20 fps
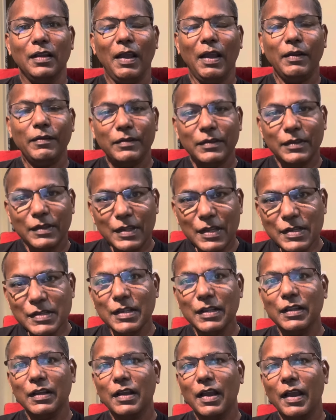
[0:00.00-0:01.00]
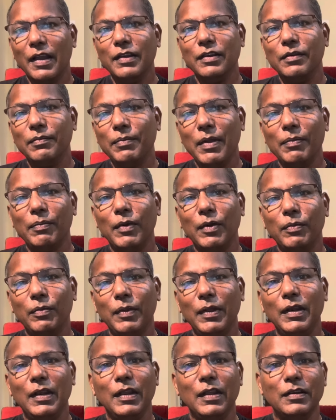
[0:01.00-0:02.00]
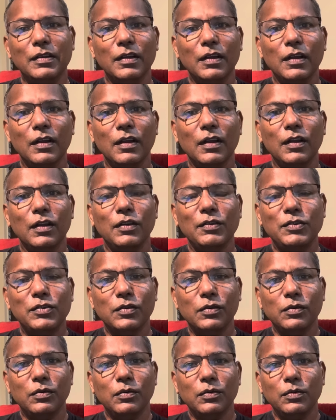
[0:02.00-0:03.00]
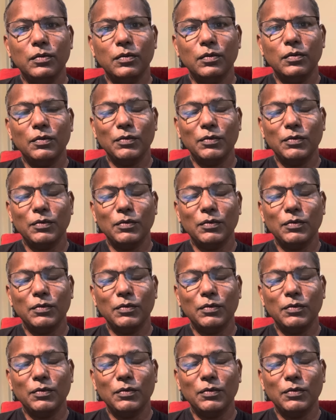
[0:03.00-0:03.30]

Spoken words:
And these are the kind of people we need who